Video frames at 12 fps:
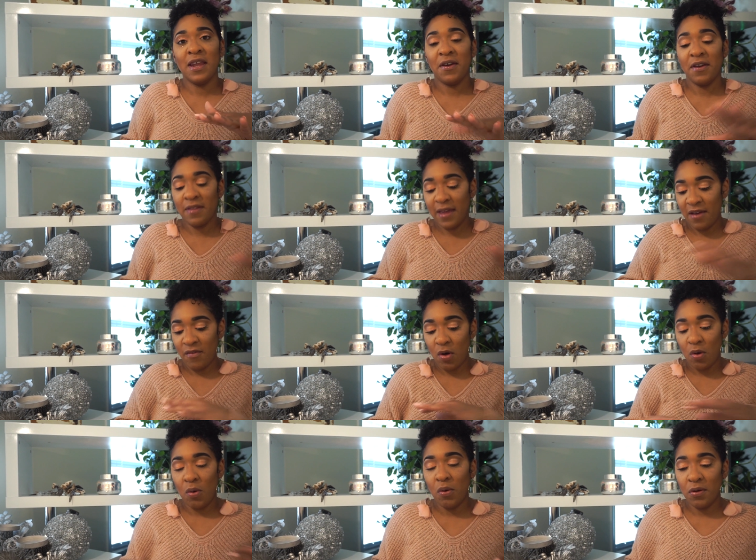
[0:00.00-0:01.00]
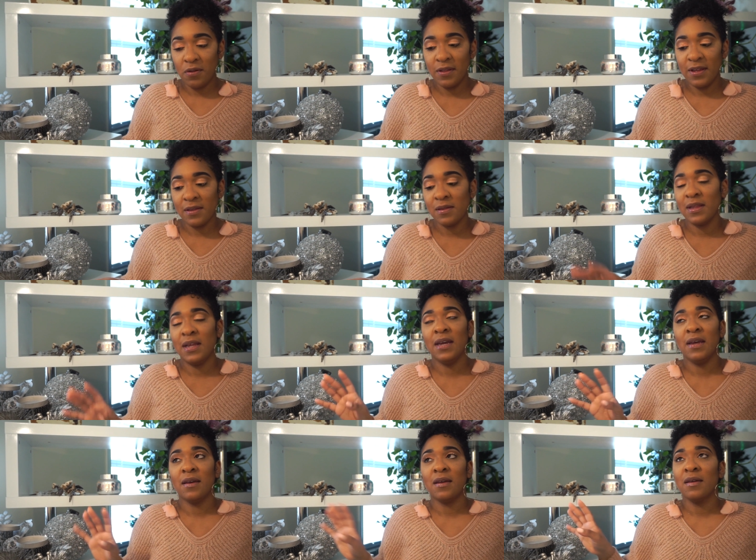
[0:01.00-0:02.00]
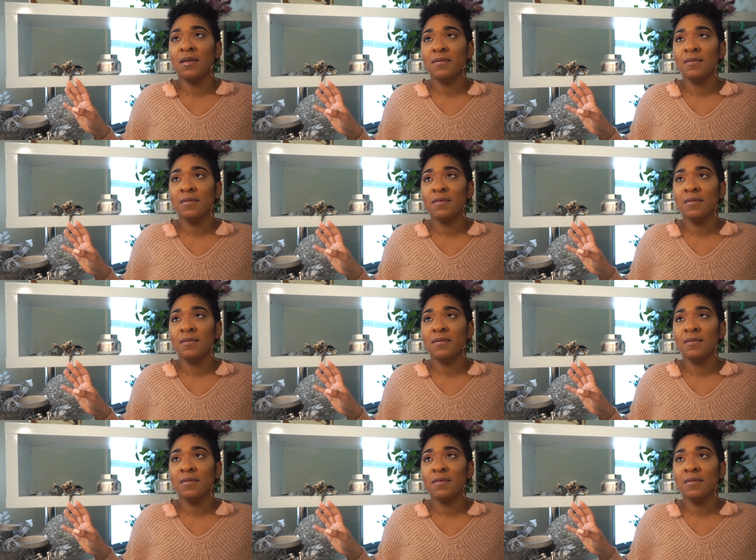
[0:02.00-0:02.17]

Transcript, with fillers: area, they have all this like